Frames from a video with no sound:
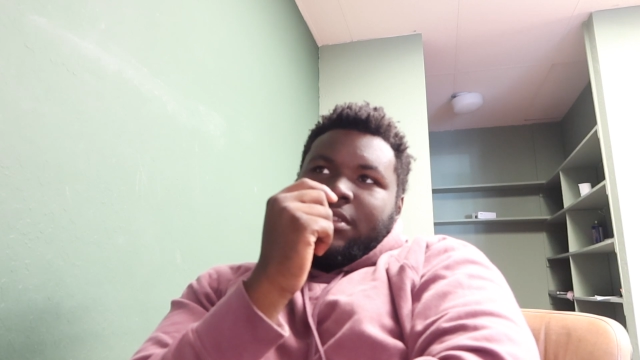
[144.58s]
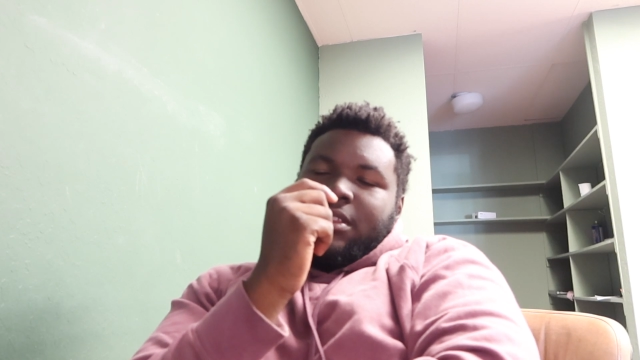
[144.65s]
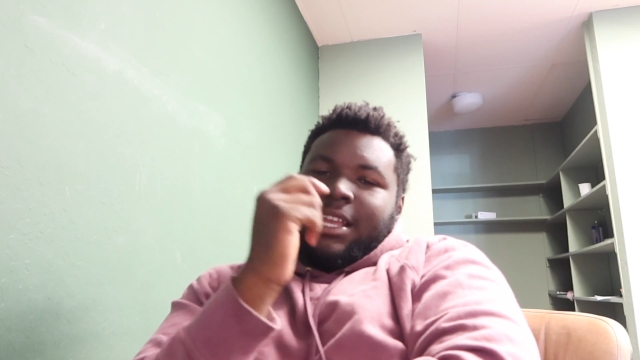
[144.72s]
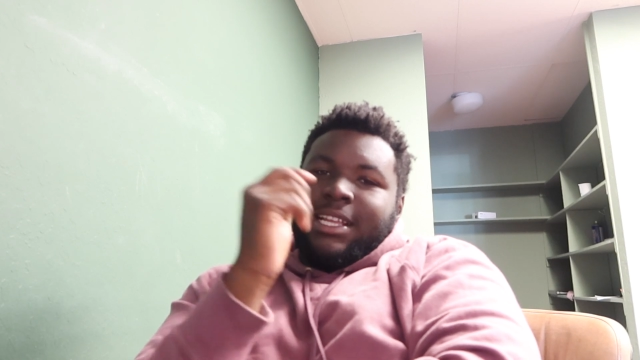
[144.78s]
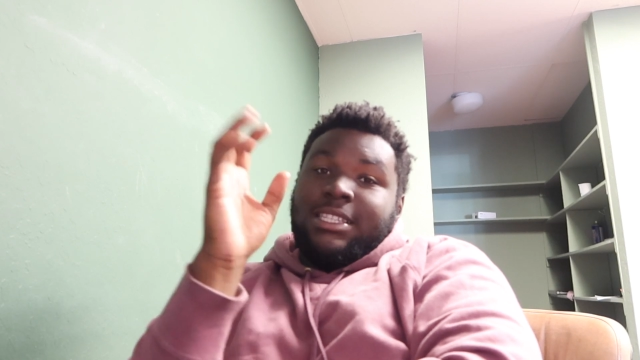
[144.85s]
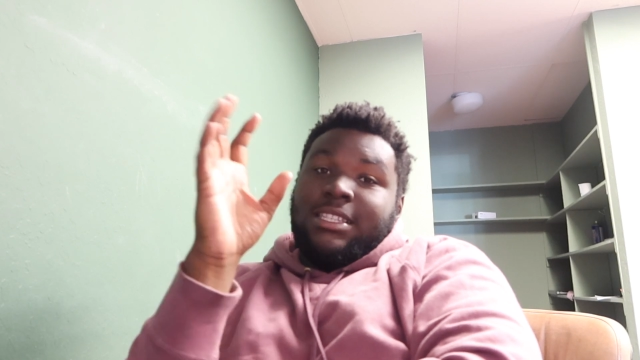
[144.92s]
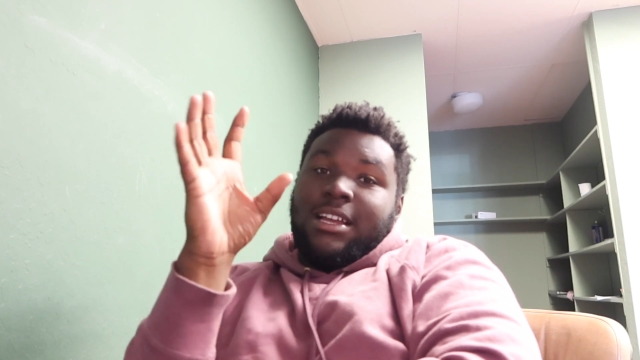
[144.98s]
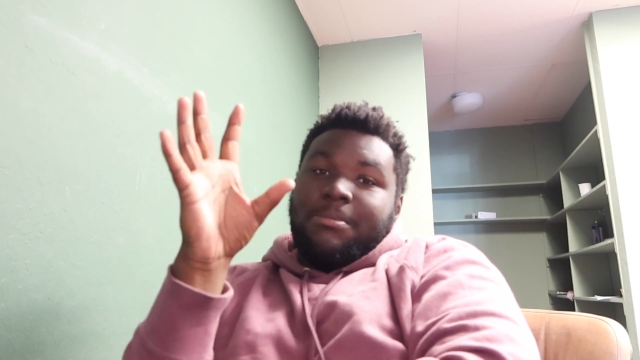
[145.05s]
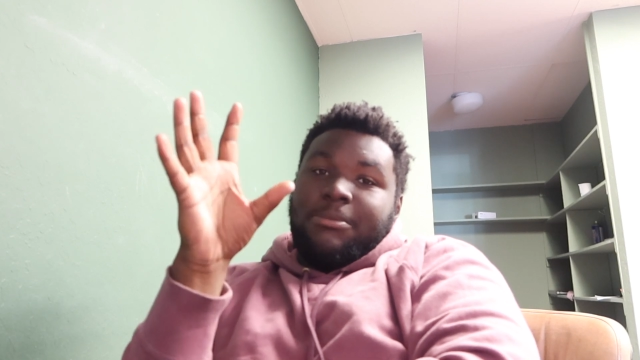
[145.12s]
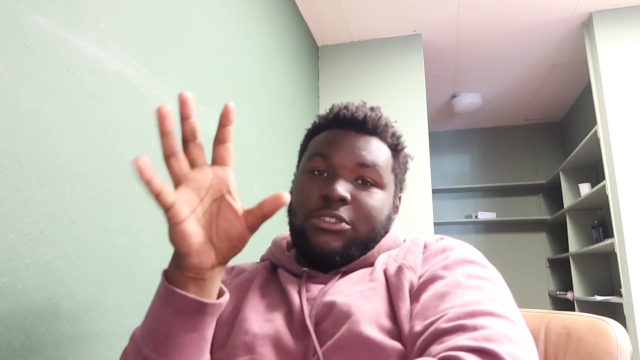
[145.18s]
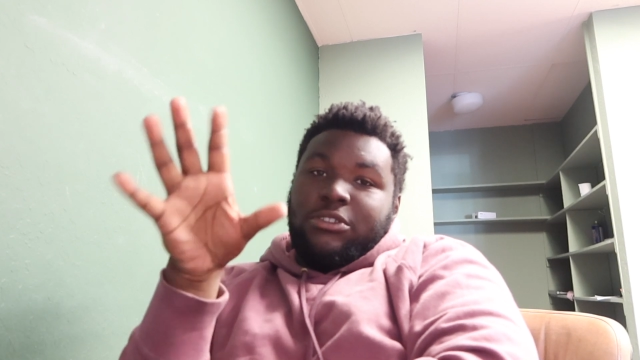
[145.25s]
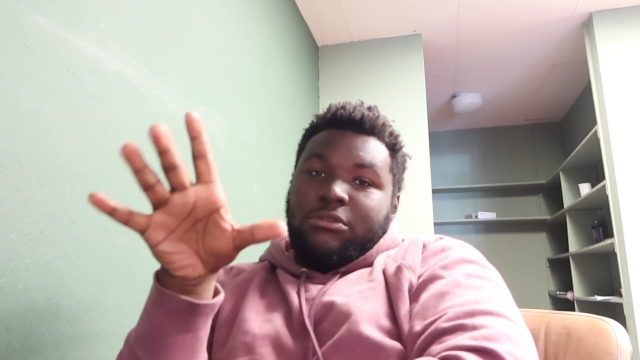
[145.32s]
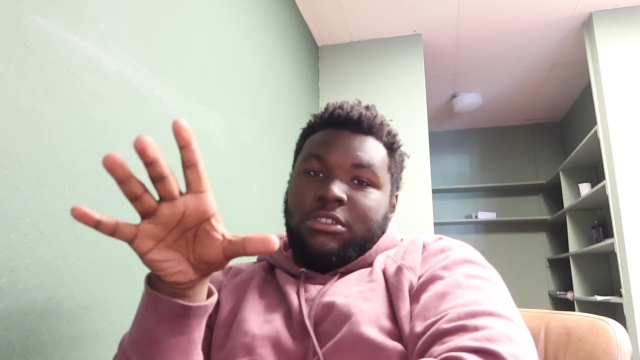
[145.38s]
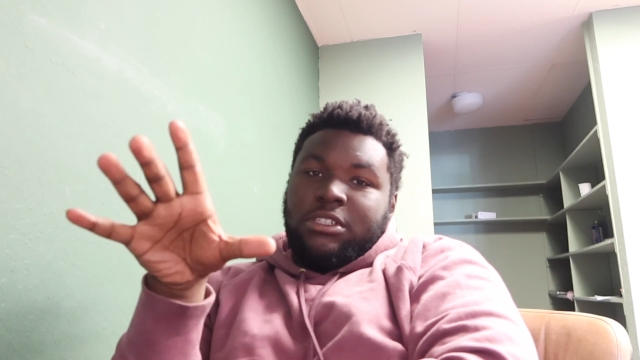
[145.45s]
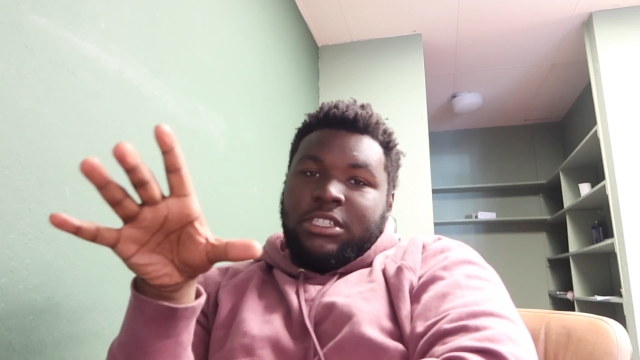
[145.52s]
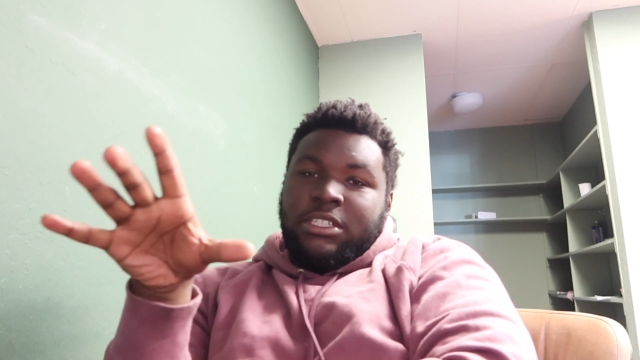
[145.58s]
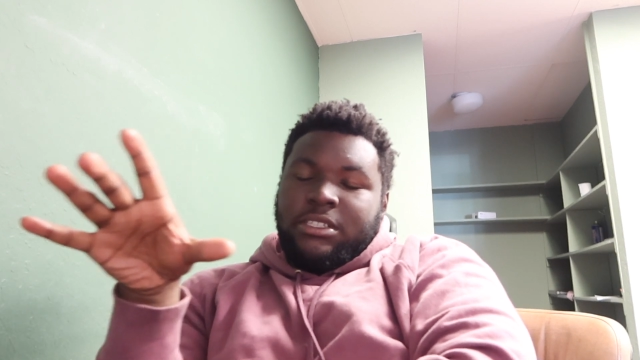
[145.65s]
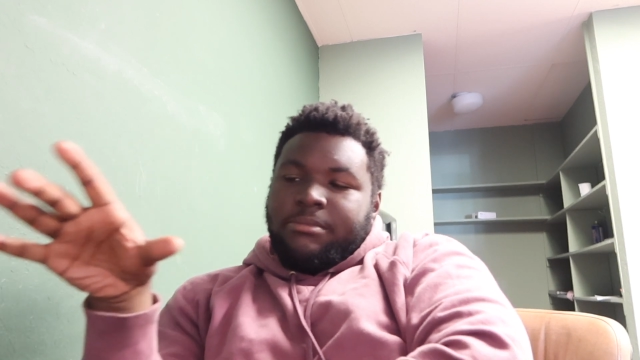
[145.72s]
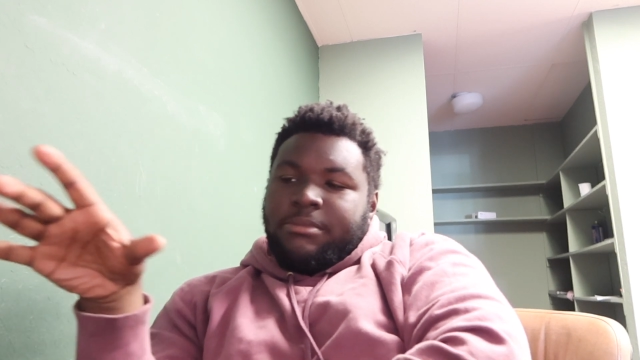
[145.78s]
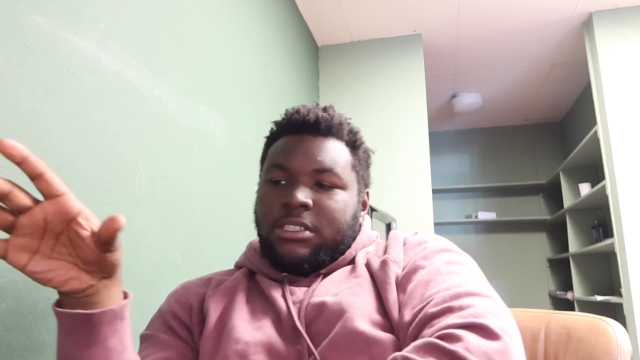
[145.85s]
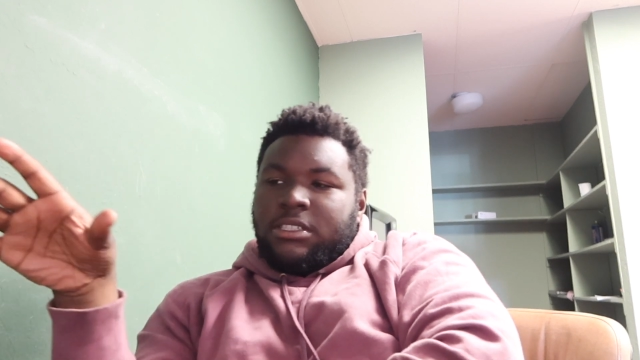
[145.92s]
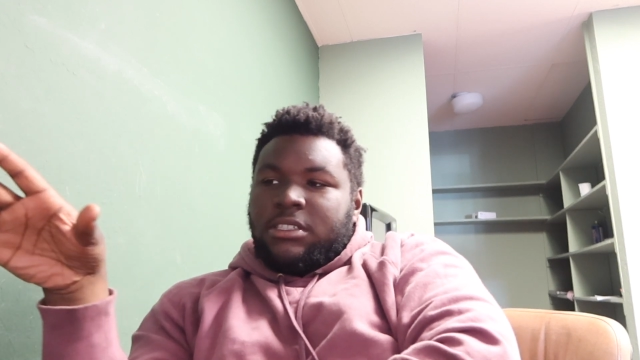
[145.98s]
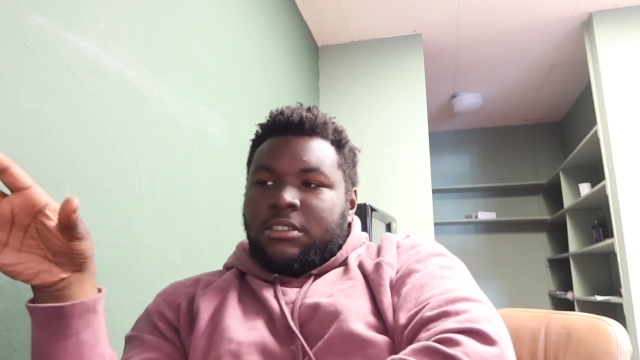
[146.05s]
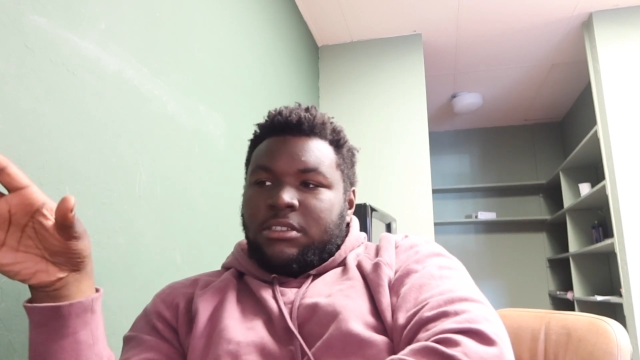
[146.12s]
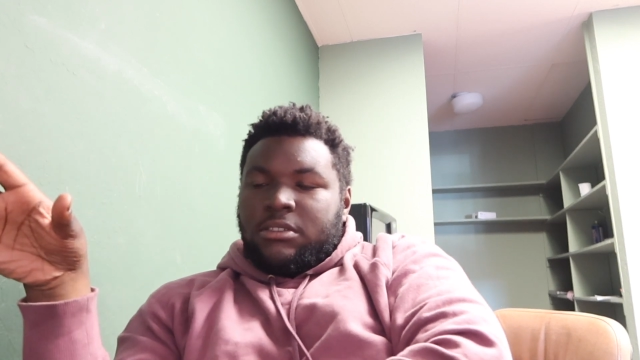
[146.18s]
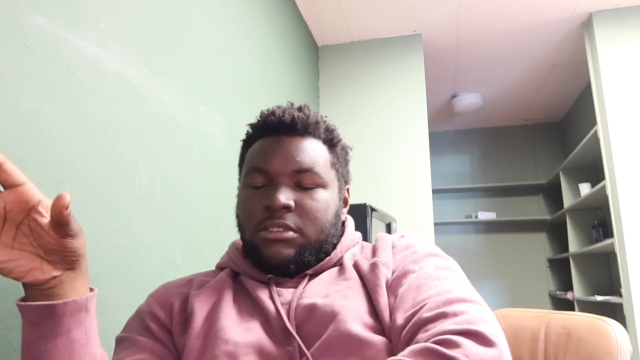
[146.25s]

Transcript: I get the opportunity to be.